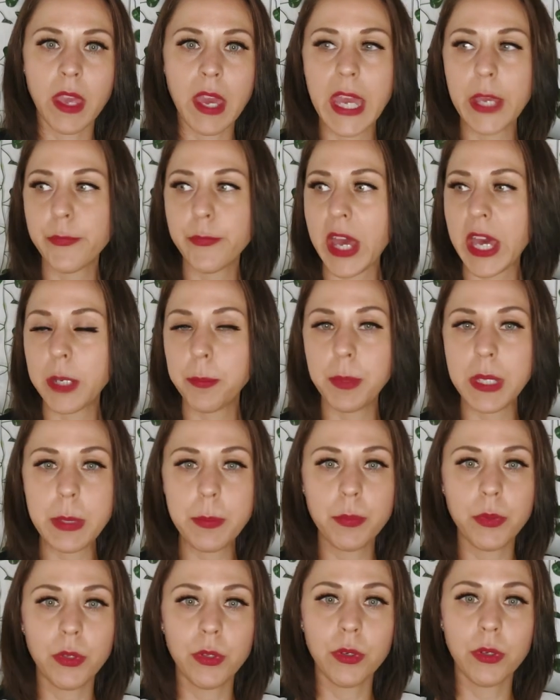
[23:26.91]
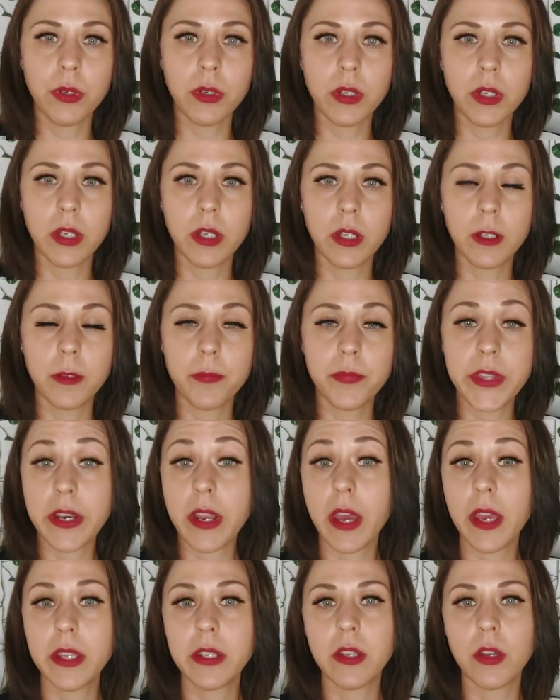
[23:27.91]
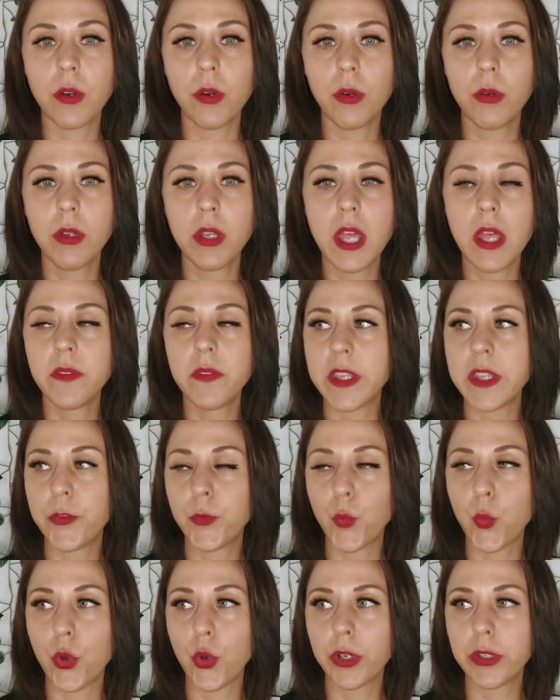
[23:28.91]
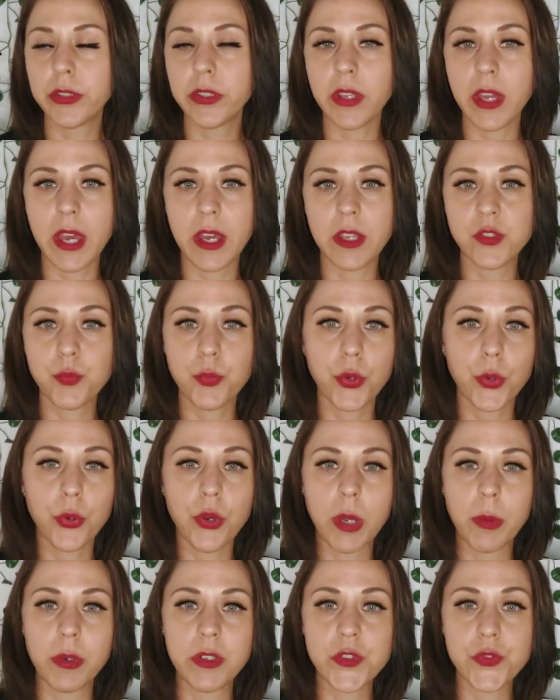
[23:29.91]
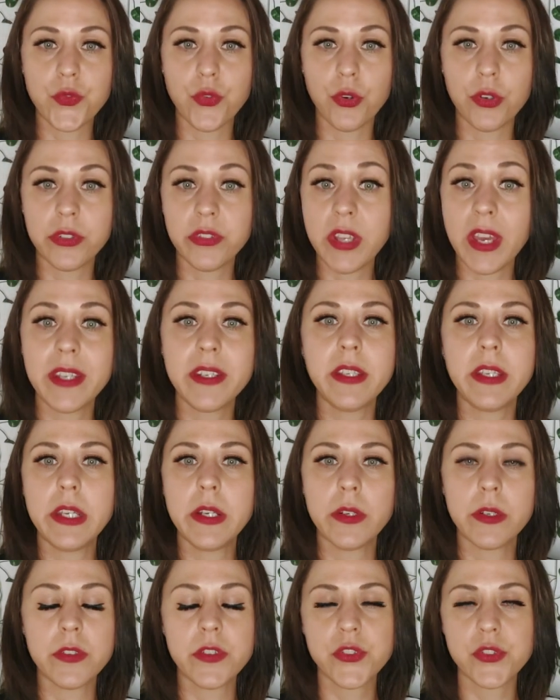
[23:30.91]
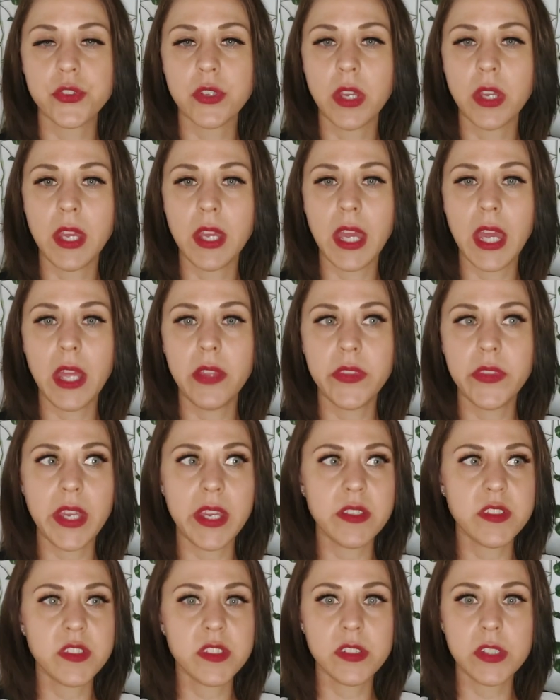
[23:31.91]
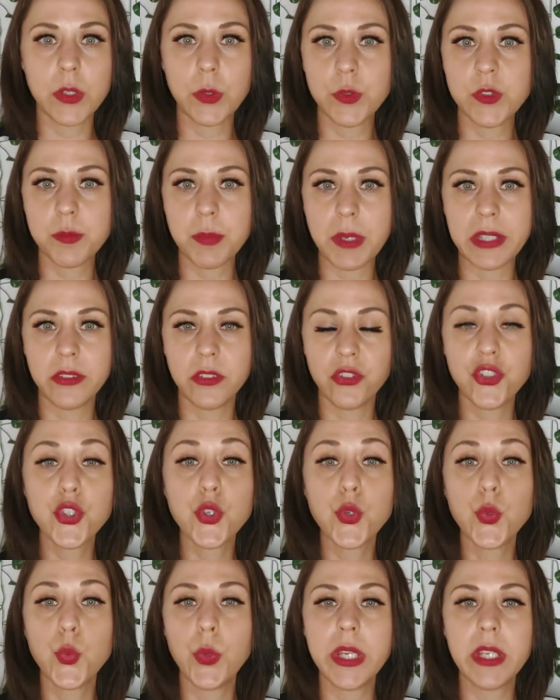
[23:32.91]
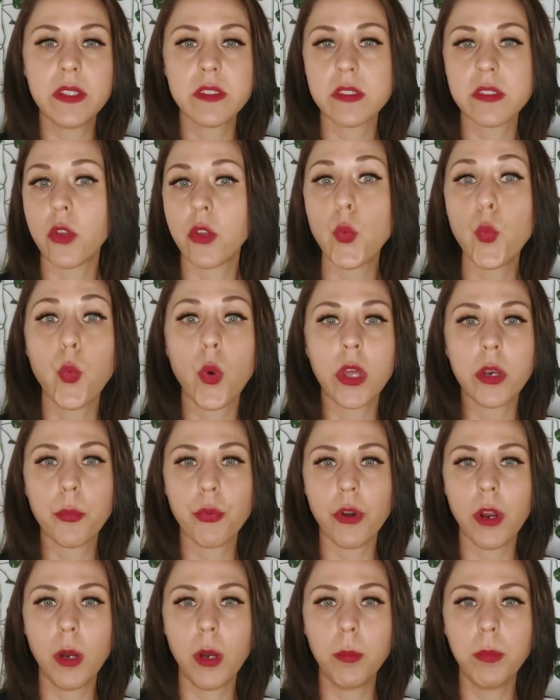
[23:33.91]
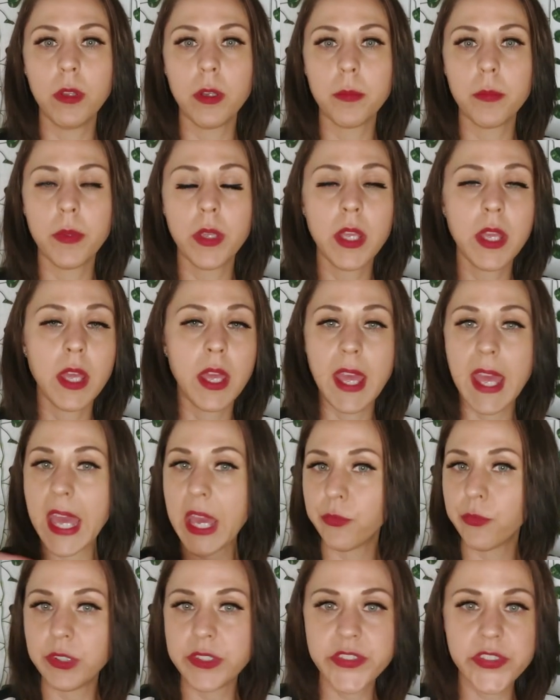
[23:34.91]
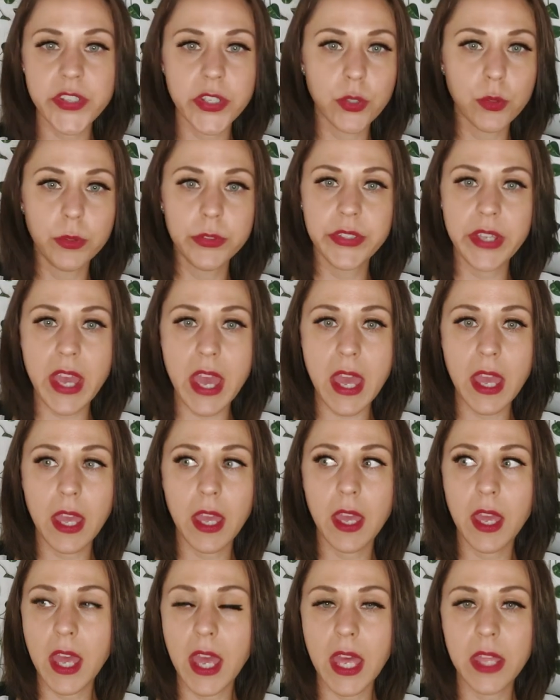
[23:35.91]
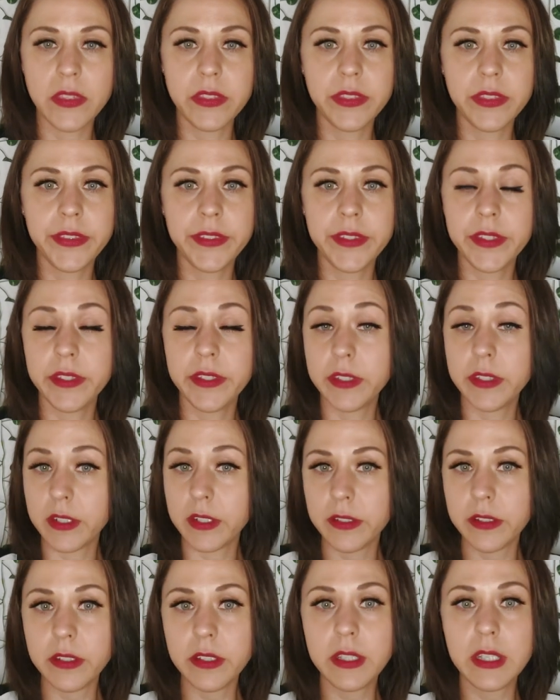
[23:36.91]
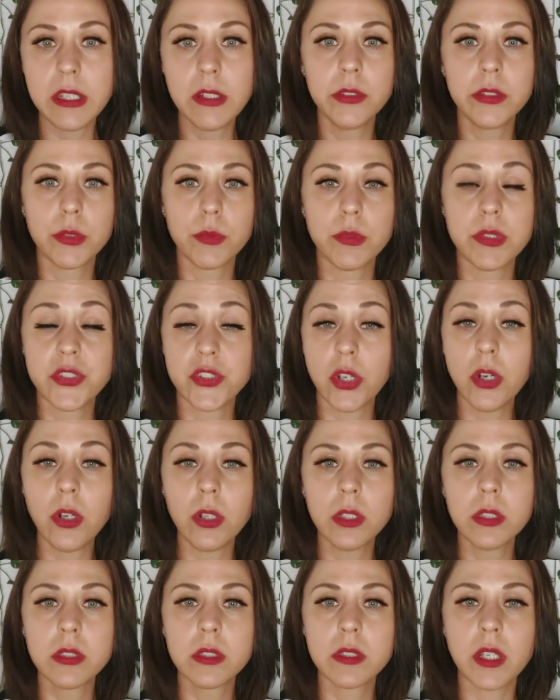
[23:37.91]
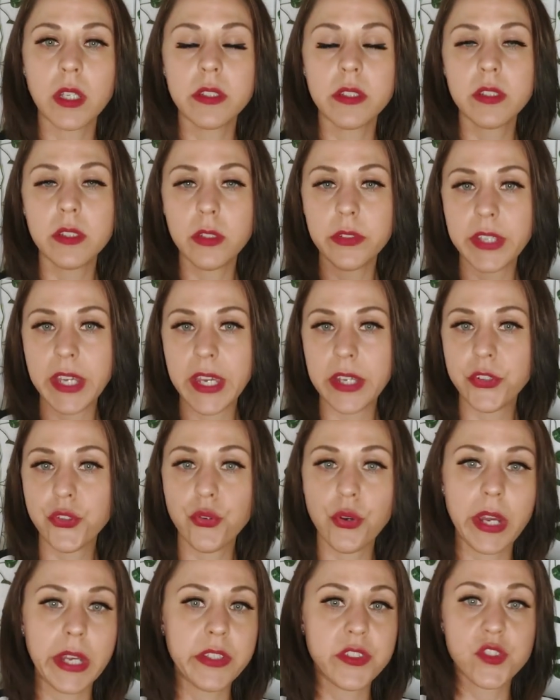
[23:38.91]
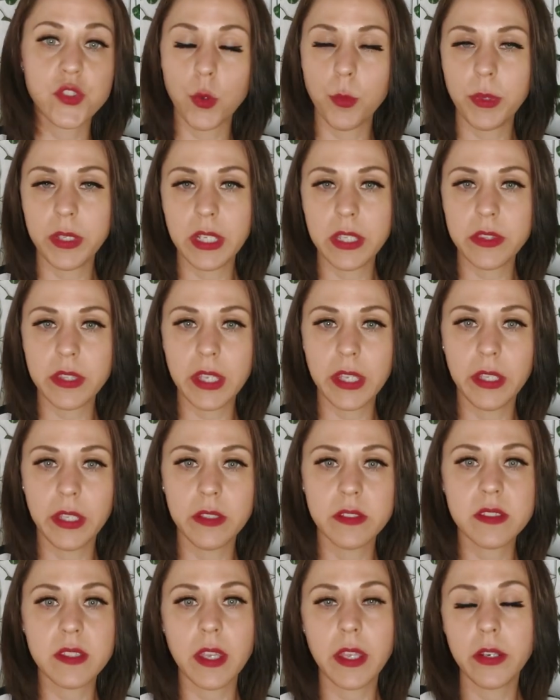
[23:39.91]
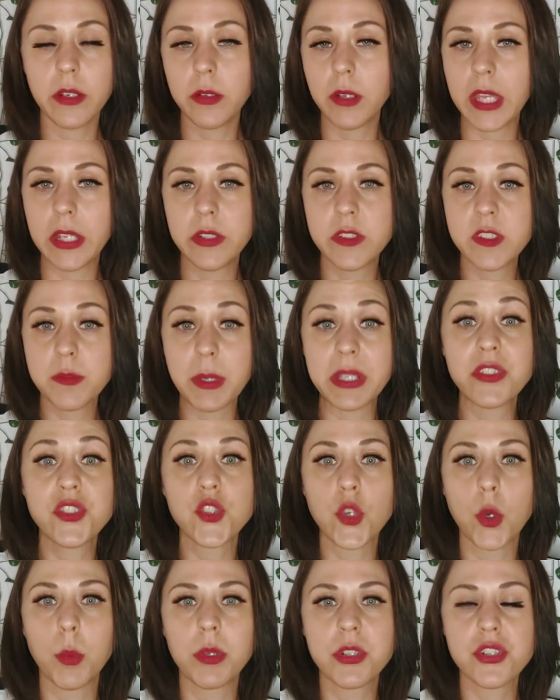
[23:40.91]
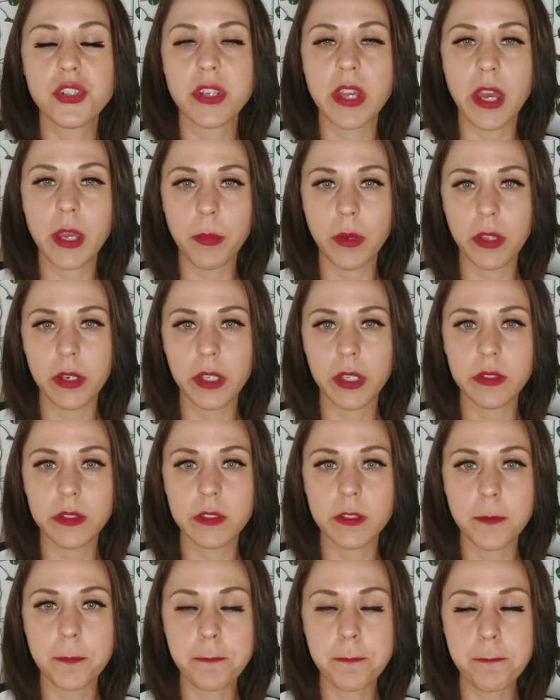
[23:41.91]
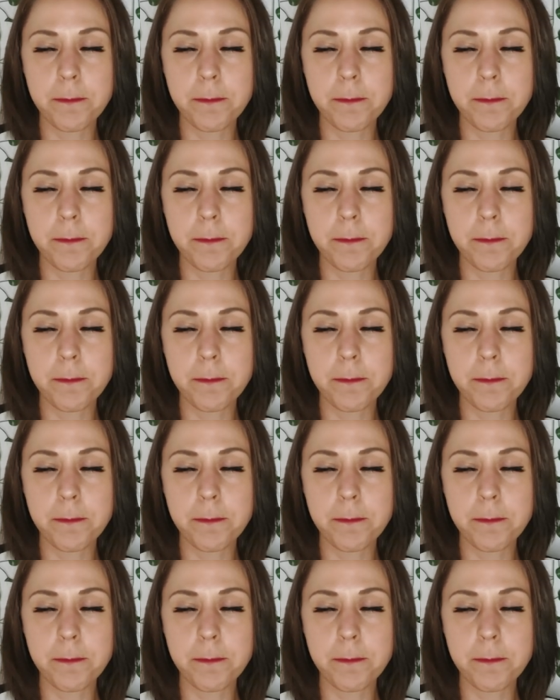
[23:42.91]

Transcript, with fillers: I've had people that I know that worked as programmers for 10 years and they still spent 2 weeks on one problem every single day and didn't yield a result until they had tried so many things and spent so much time on it.